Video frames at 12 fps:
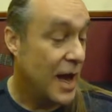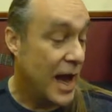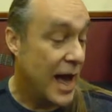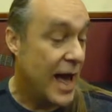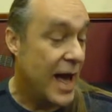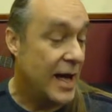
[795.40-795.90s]

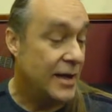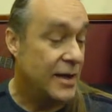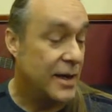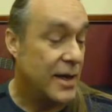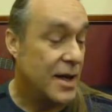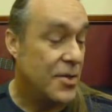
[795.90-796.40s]

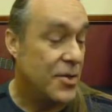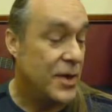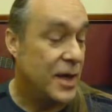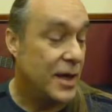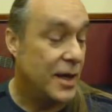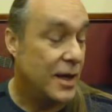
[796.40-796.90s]
And
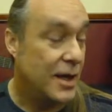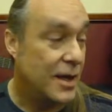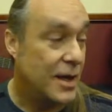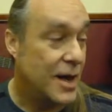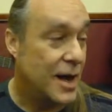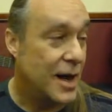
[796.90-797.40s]

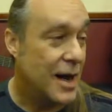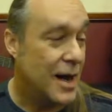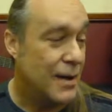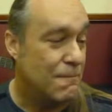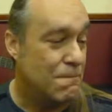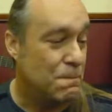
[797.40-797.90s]
the
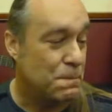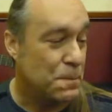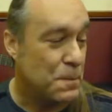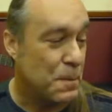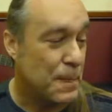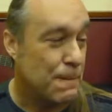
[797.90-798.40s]
um,
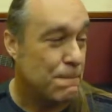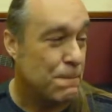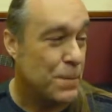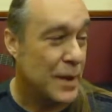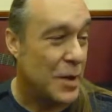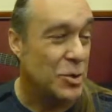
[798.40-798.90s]

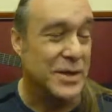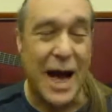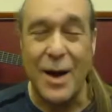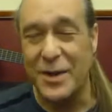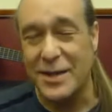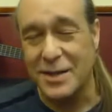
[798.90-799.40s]
it was
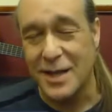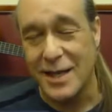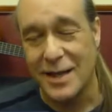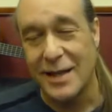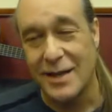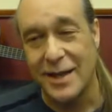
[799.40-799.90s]
obvious
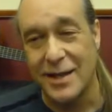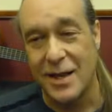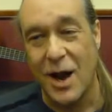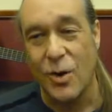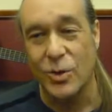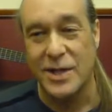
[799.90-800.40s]
that that the
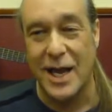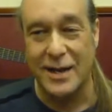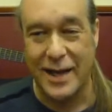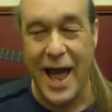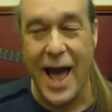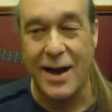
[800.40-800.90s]
guitar was
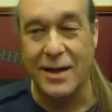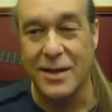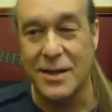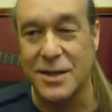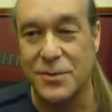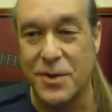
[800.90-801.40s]
that
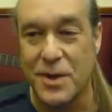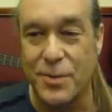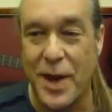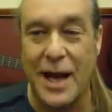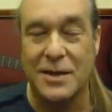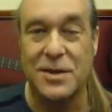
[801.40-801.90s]
catalyst for the
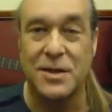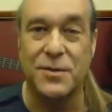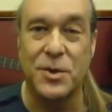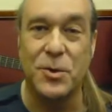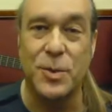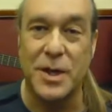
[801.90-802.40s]

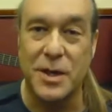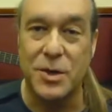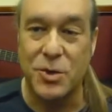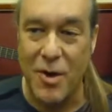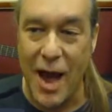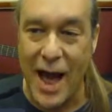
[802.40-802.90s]
positive human
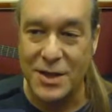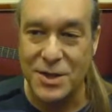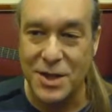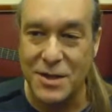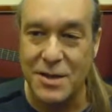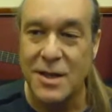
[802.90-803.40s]

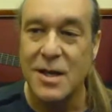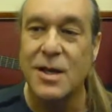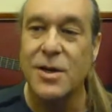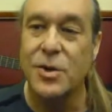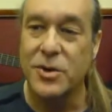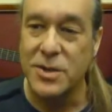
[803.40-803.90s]
interaction. Mm.